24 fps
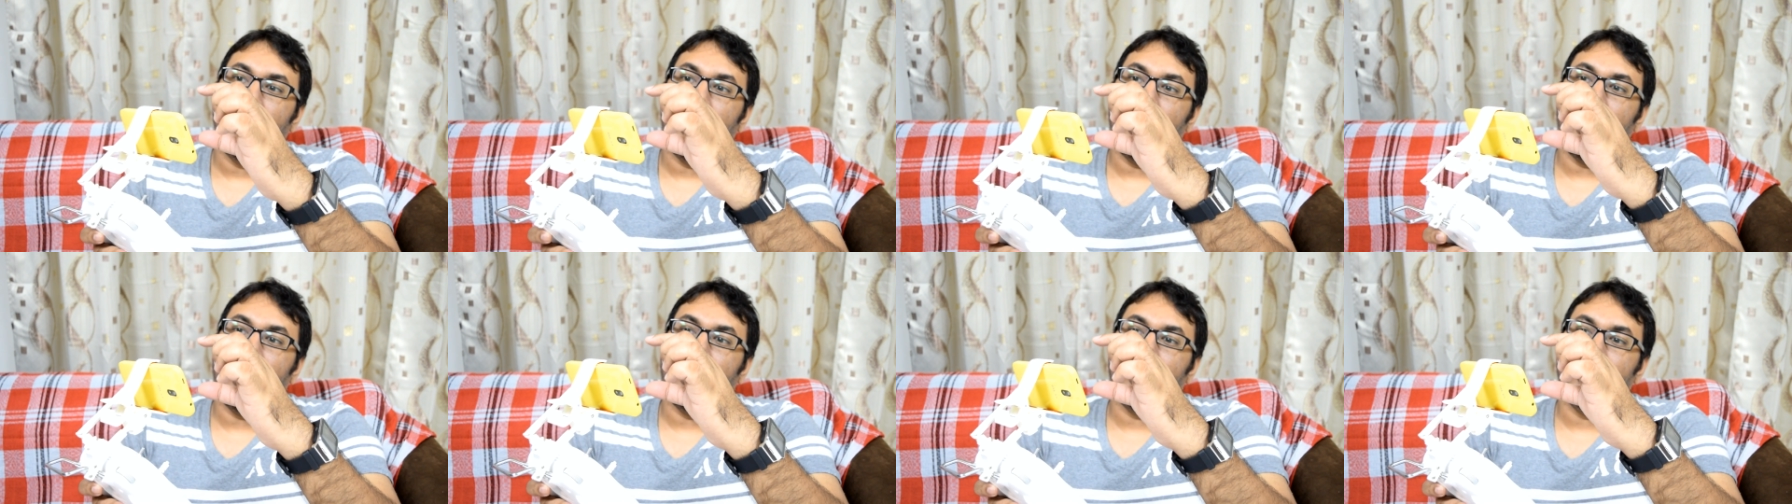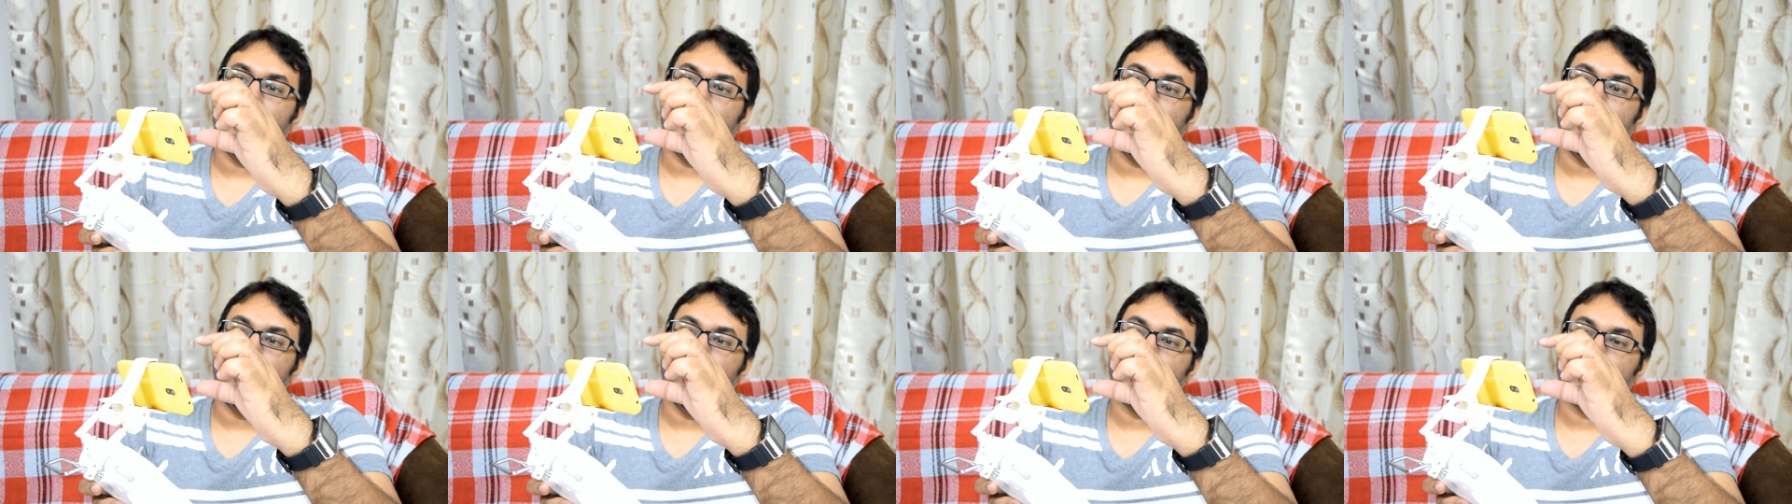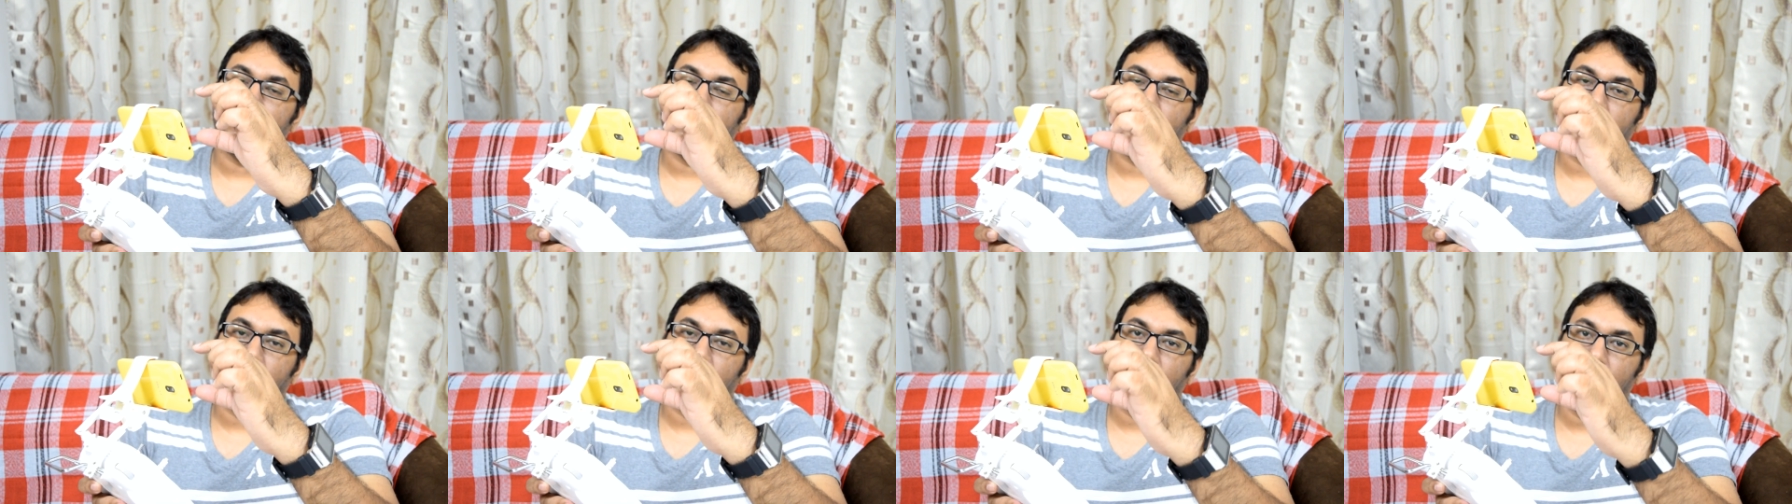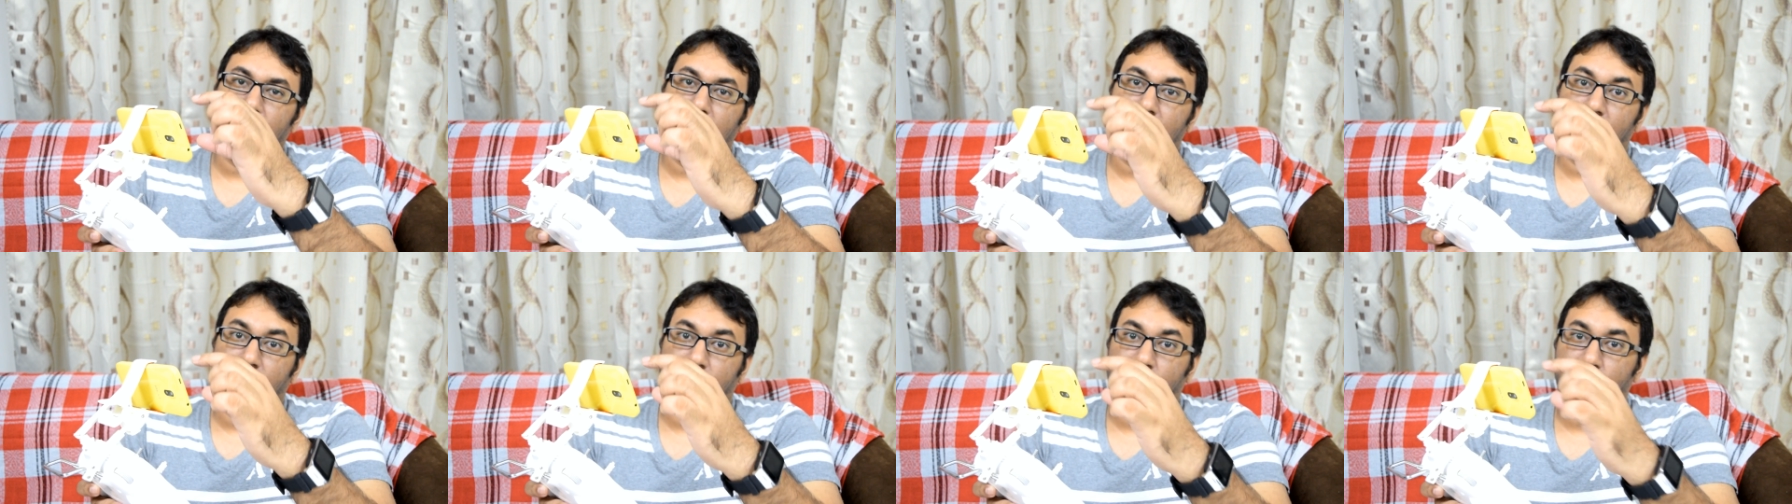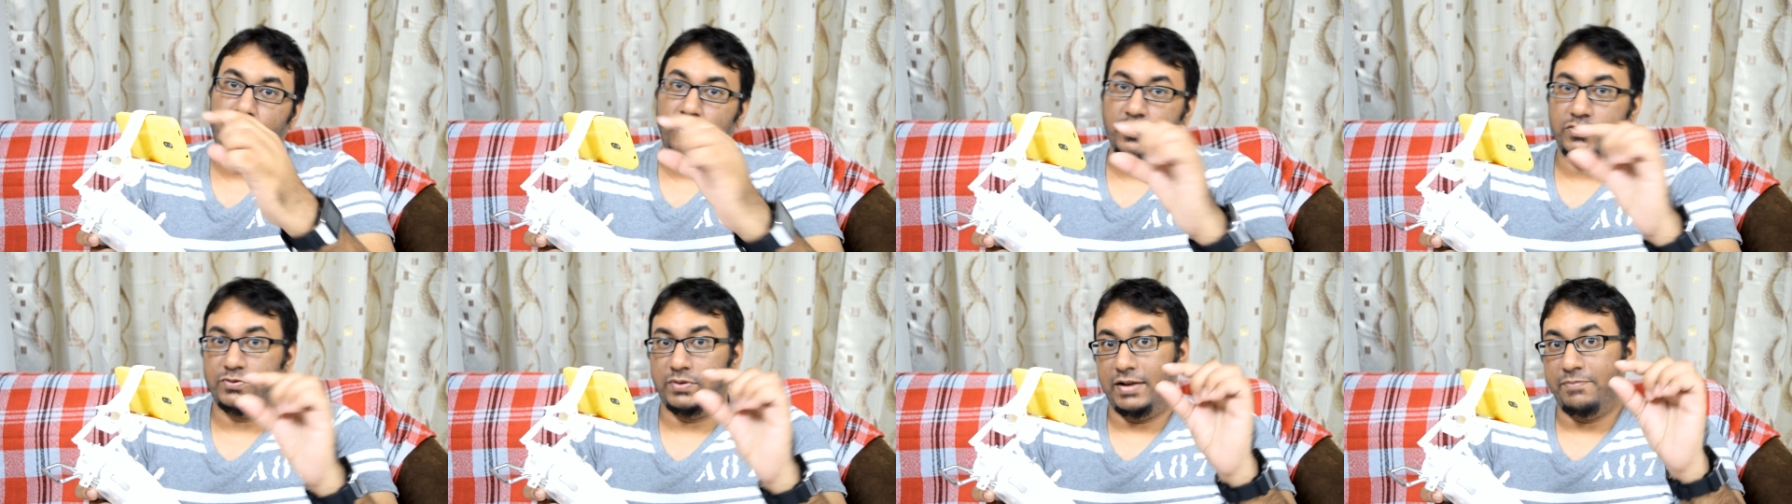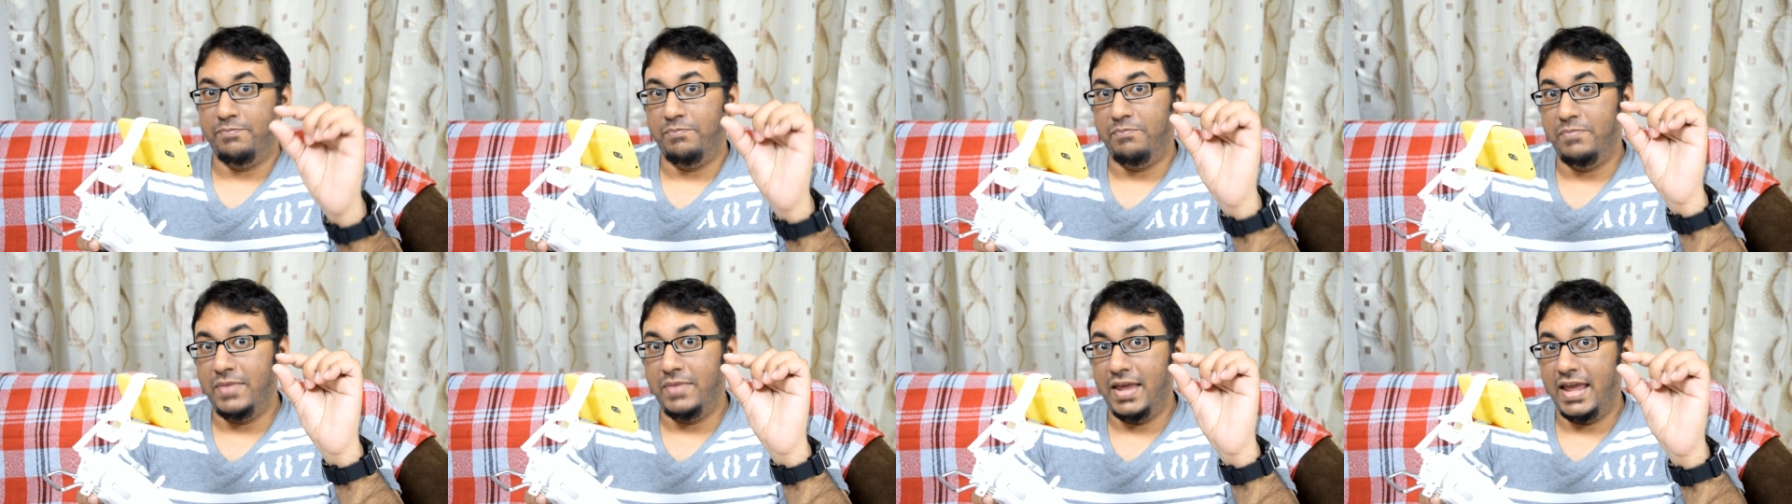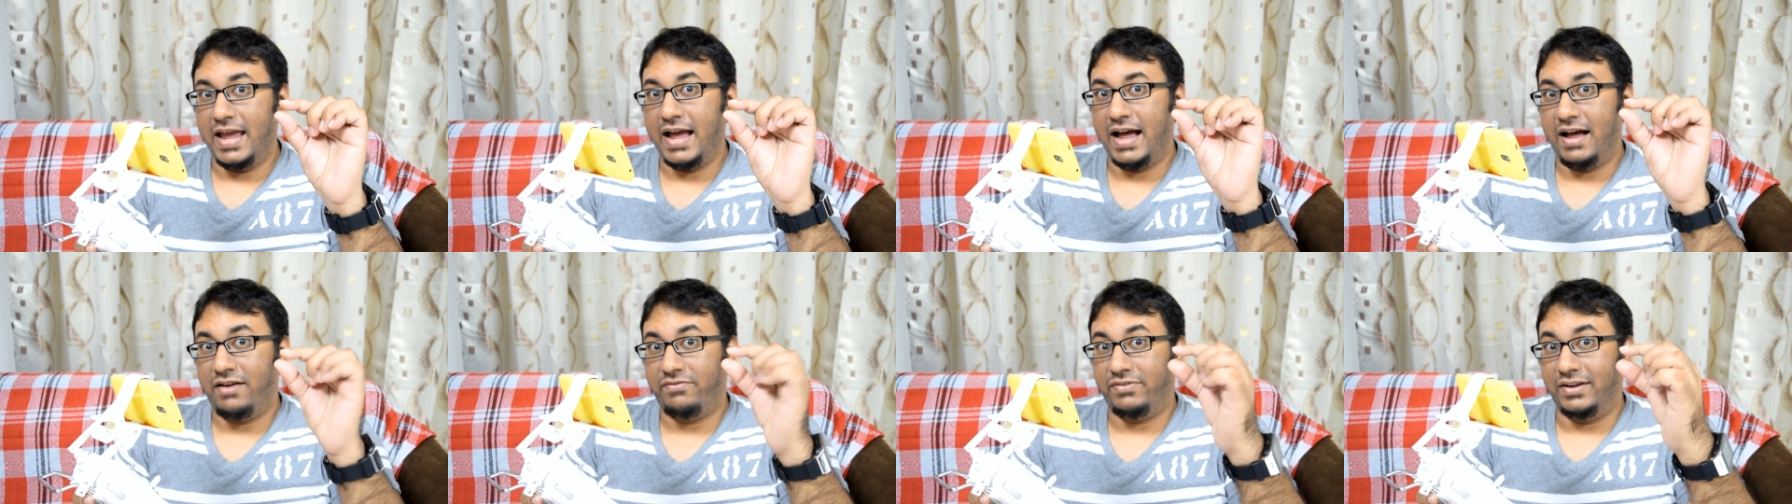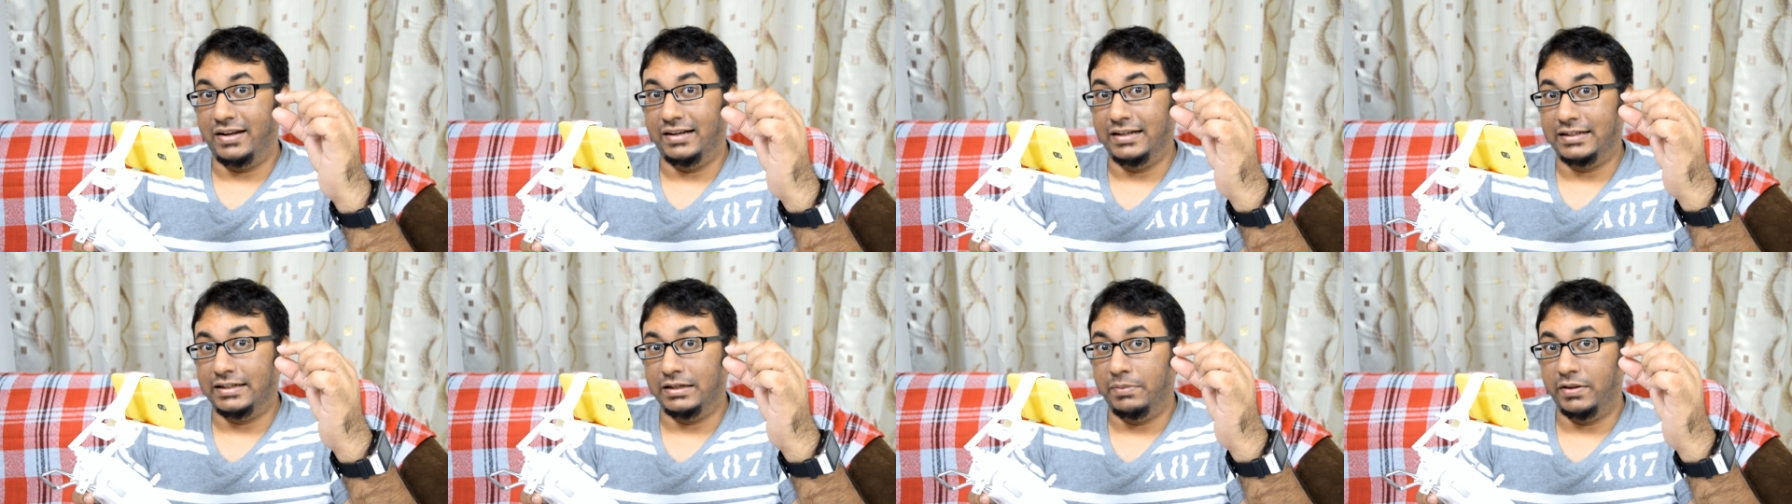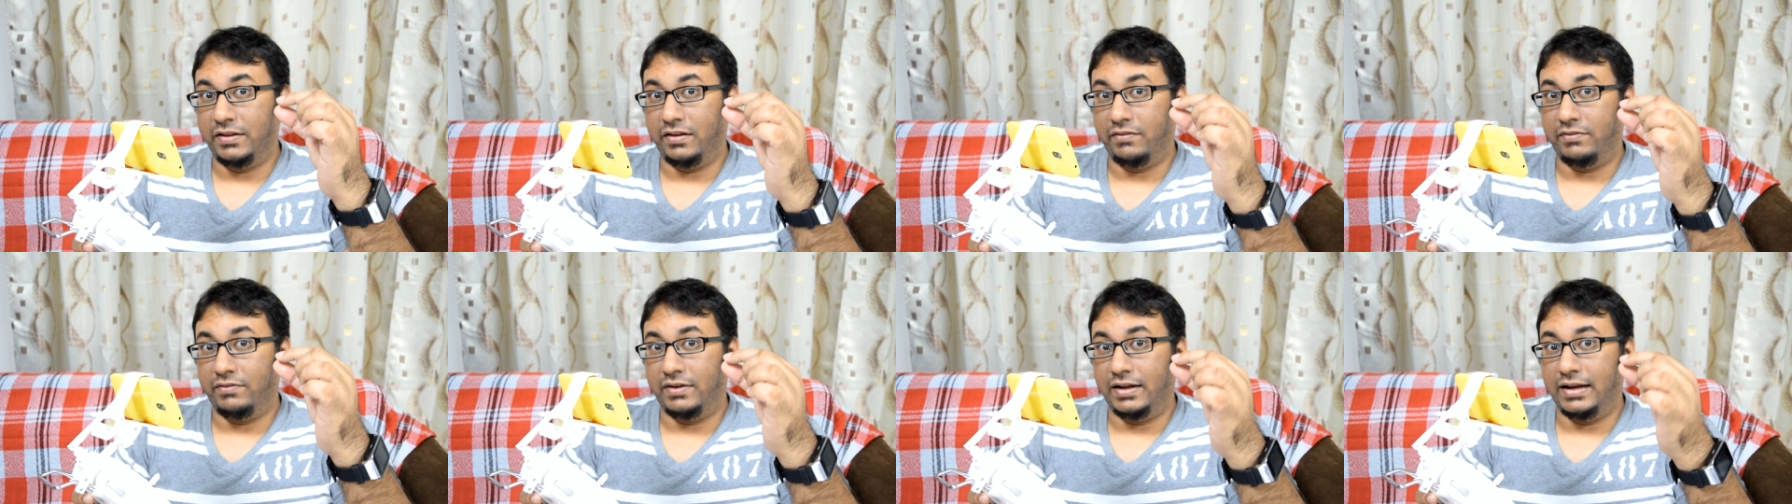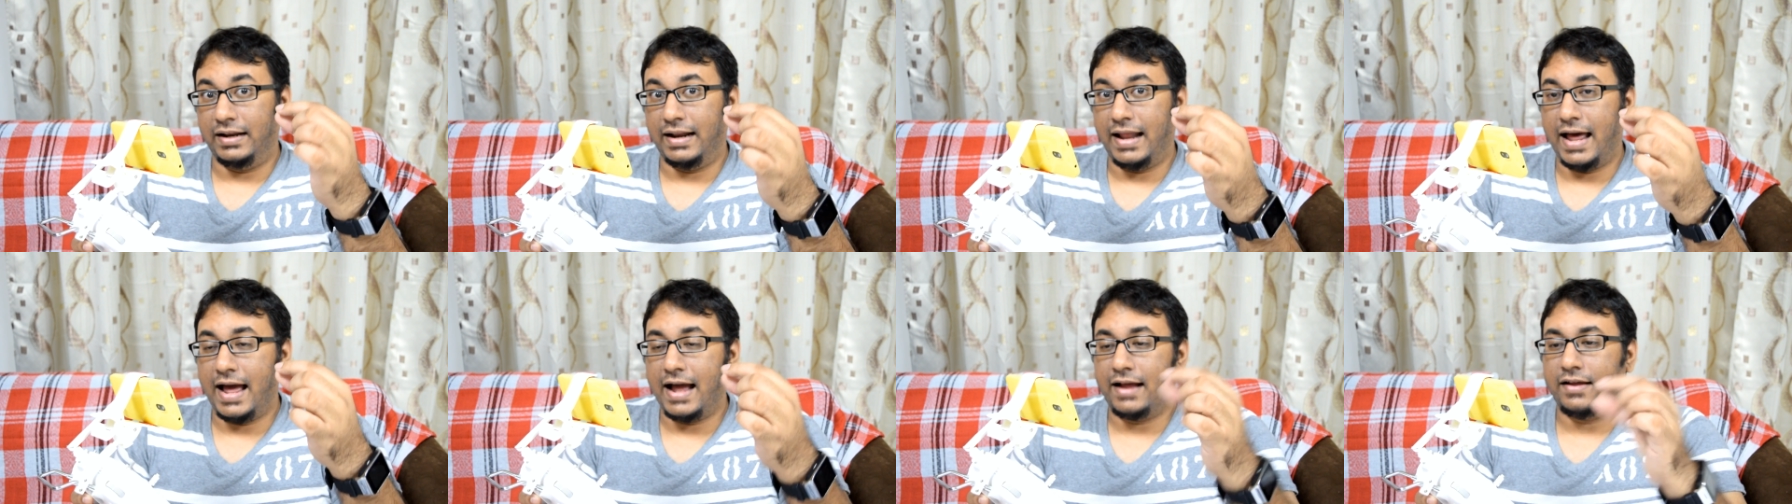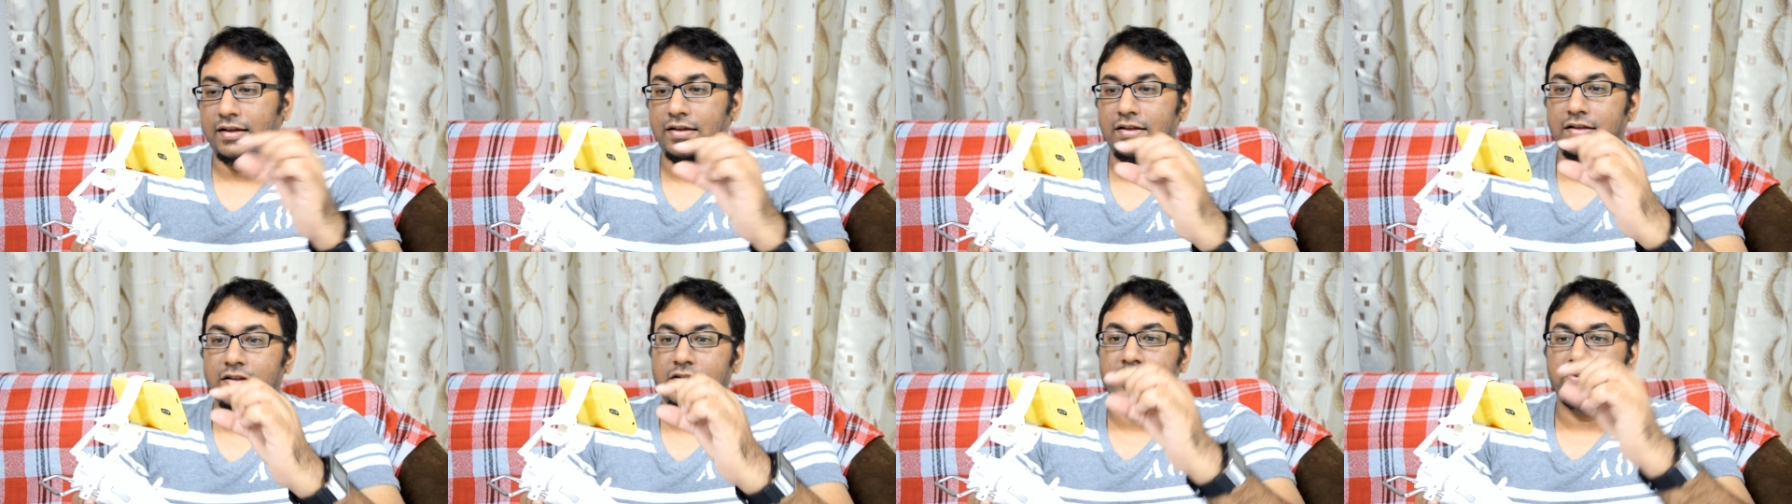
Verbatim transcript: and your screen, of course, will, may have a little bit of a lag.